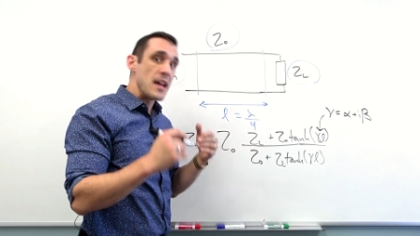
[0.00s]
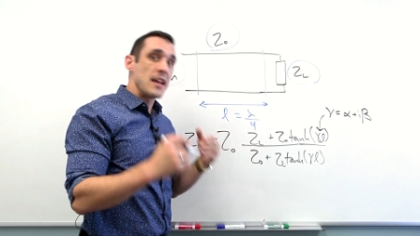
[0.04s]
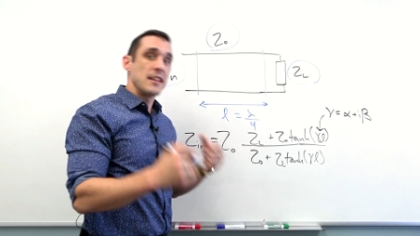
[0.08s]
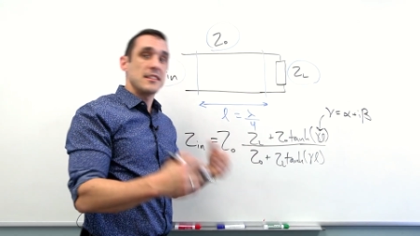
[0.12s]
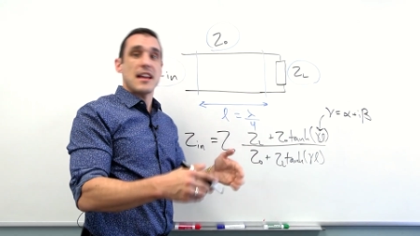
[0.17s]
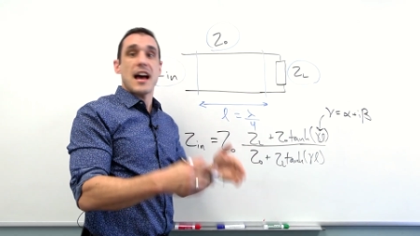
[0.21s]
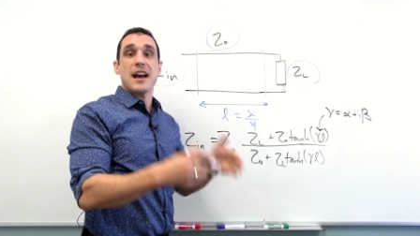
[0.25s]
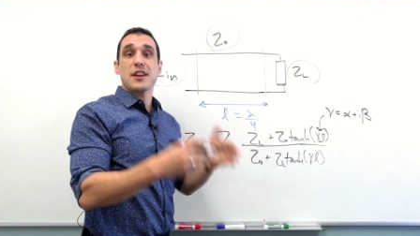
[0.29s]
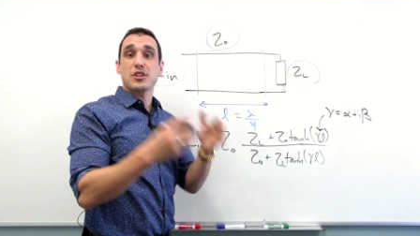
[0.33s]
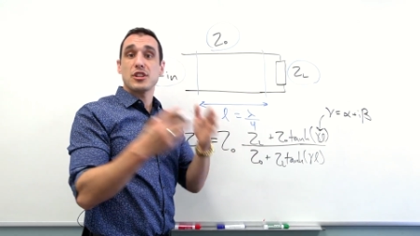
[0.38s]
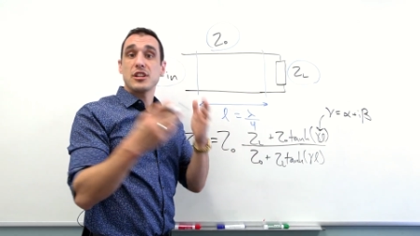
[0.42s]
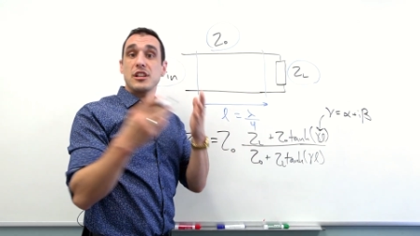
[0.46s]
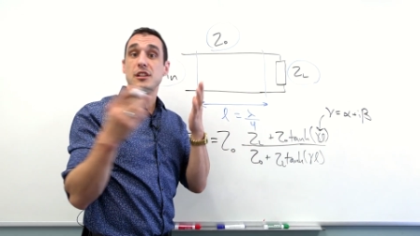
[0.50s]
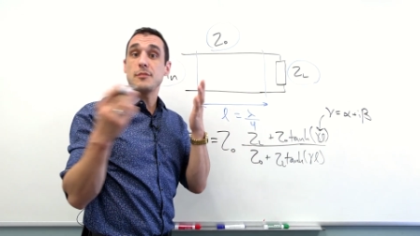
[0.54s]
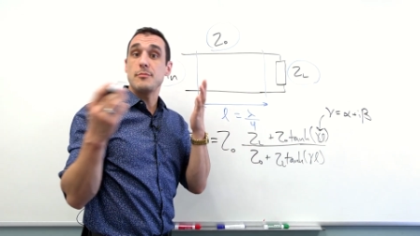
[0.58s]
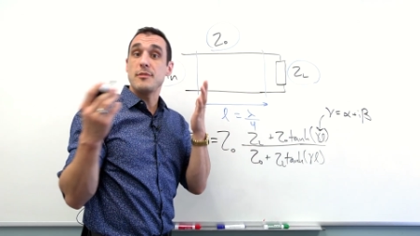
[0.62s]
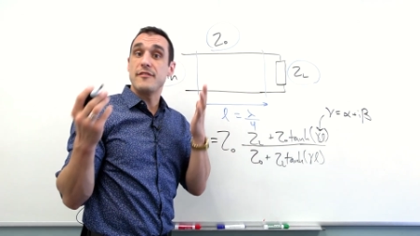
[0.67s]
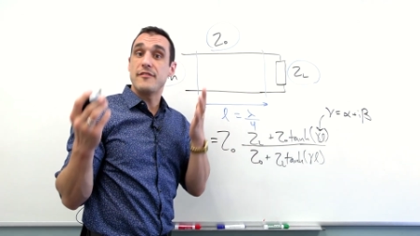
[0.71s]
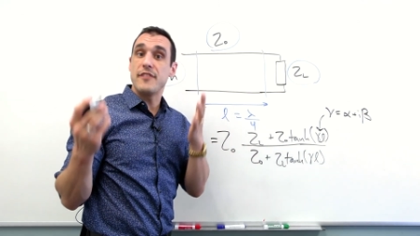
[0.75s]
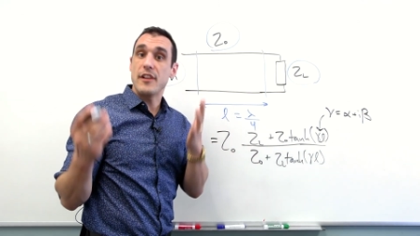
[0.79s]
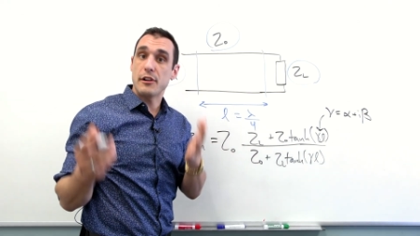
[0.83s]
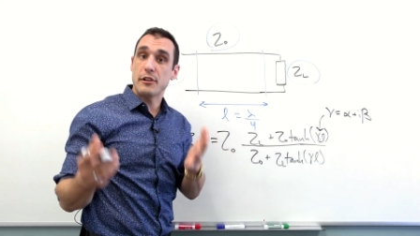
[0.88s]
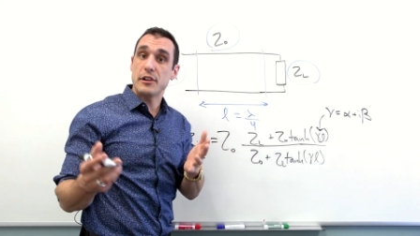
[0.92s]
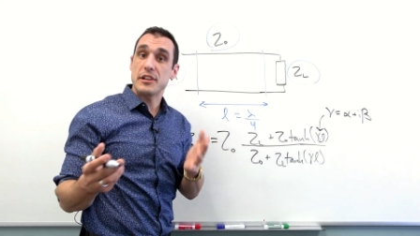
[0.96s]
is actually going to
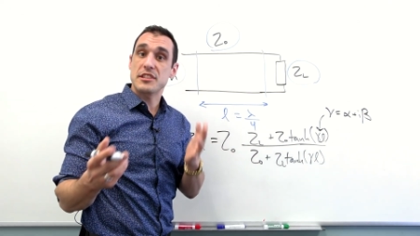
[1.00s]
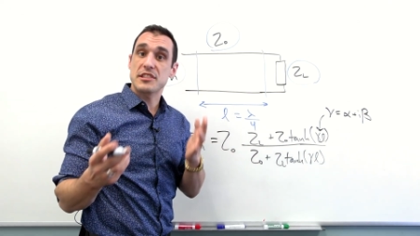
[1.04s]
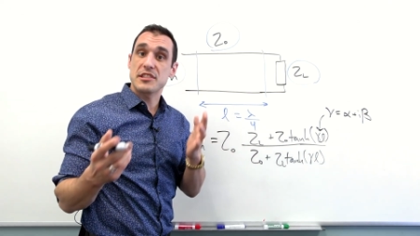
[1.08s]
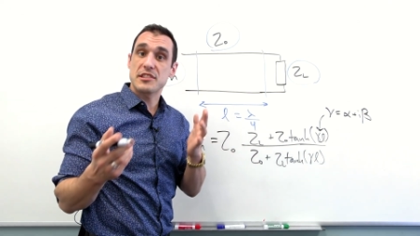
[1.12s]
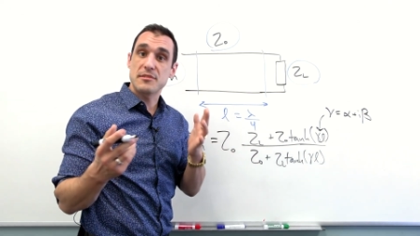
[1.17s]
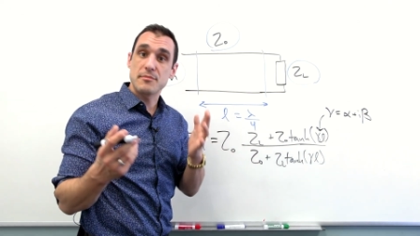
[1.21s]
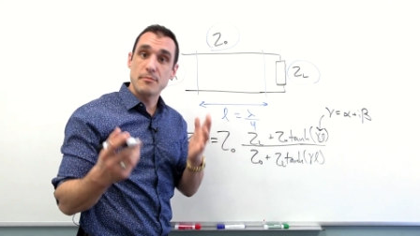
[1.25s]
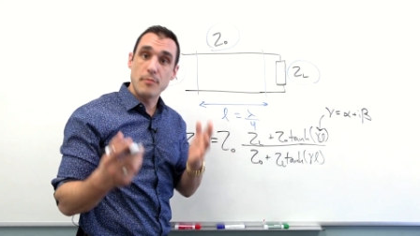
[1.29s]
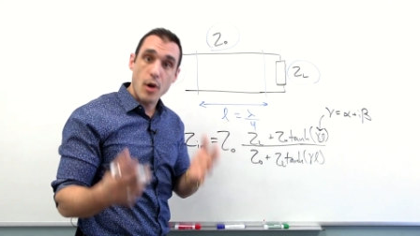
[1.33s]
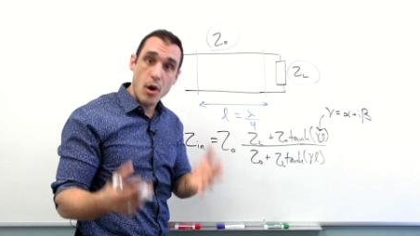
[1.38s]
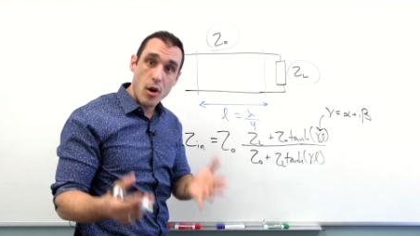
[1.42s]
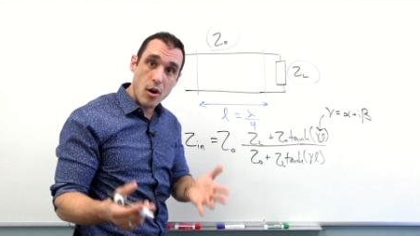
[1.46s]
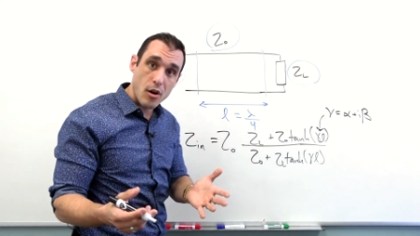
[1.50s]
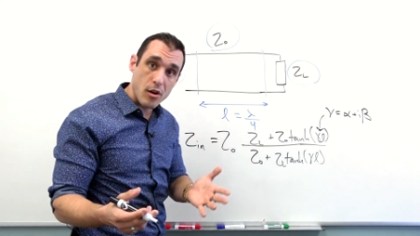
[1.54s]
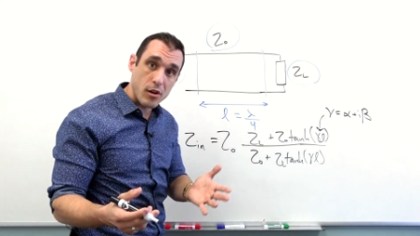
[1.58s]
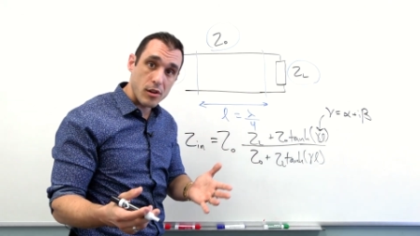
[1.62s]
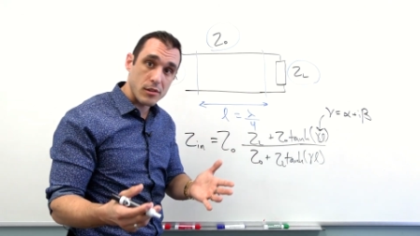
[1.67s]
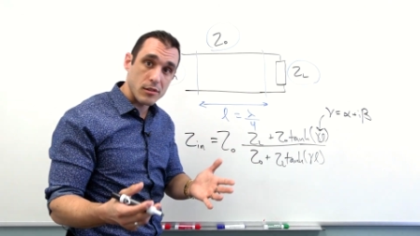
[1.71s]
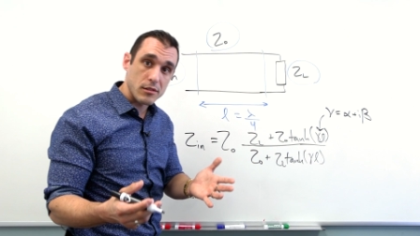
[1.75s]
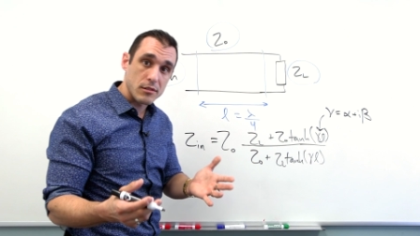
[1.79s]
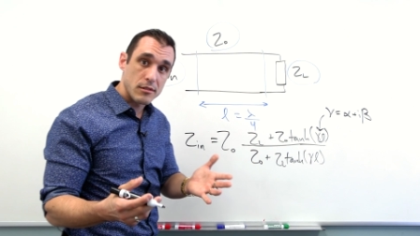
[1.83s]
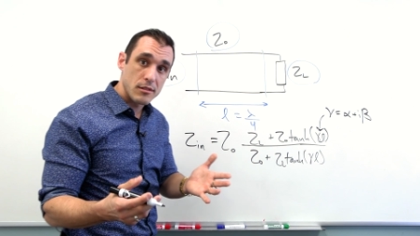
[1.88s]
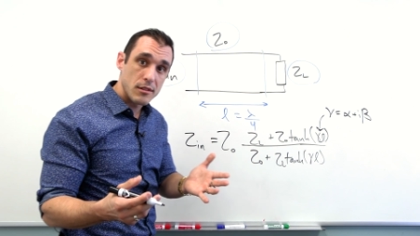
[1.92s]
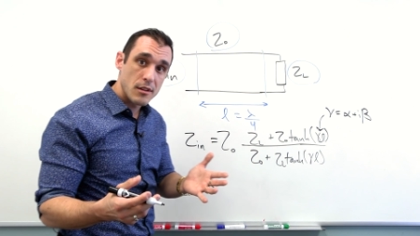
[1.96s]
be very
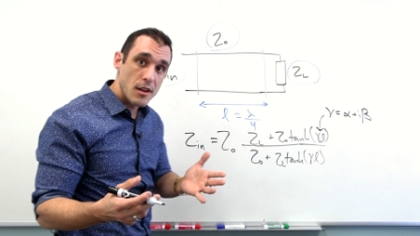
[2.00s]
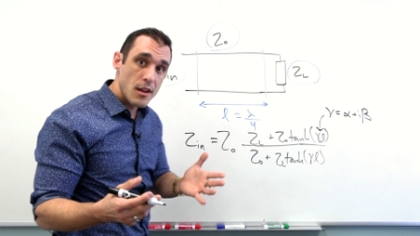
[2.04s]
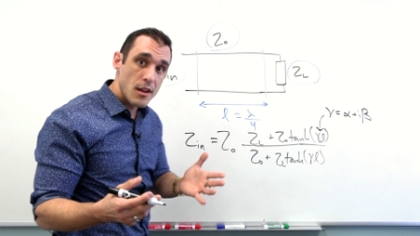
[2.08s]
small.